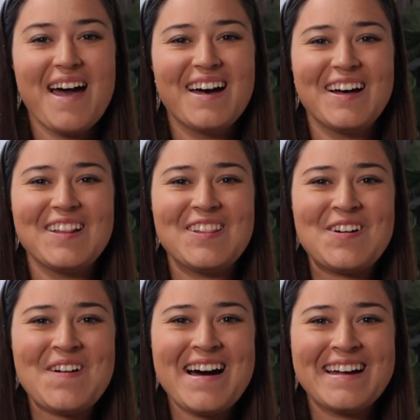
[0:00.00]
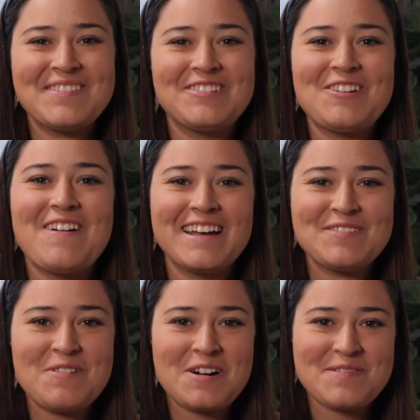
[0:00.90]
Aloha everyone,
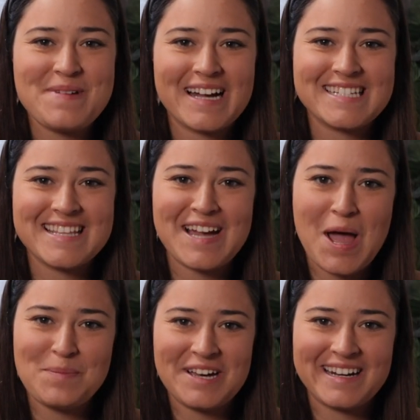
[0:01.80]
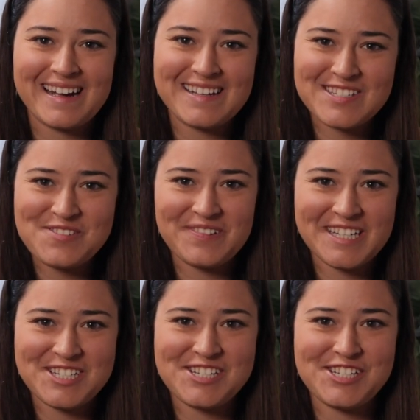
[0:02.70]
and welcome back to the Kaimana
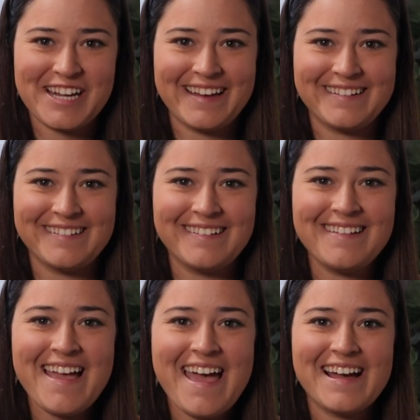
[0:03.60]
Conservation Channel.